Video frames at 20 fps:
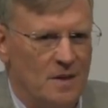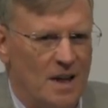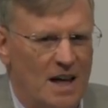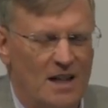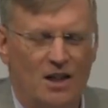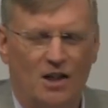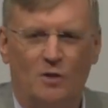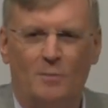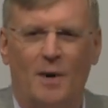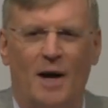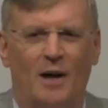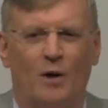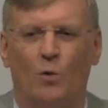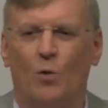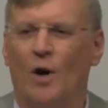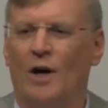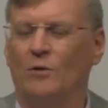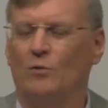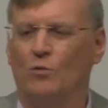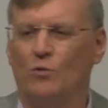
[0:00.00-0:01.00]
It doesn't matter
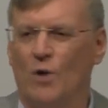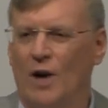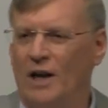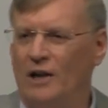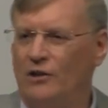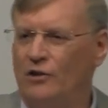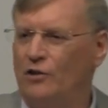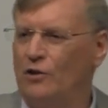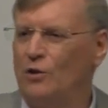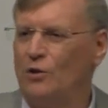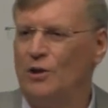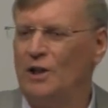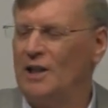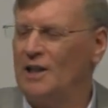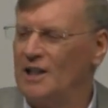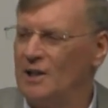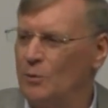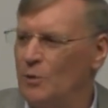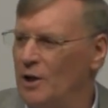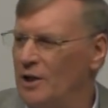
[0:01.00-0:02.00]
what race you're
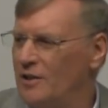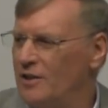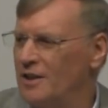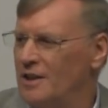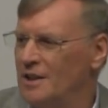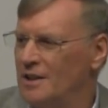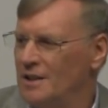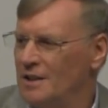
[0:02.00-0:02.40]
dealing with.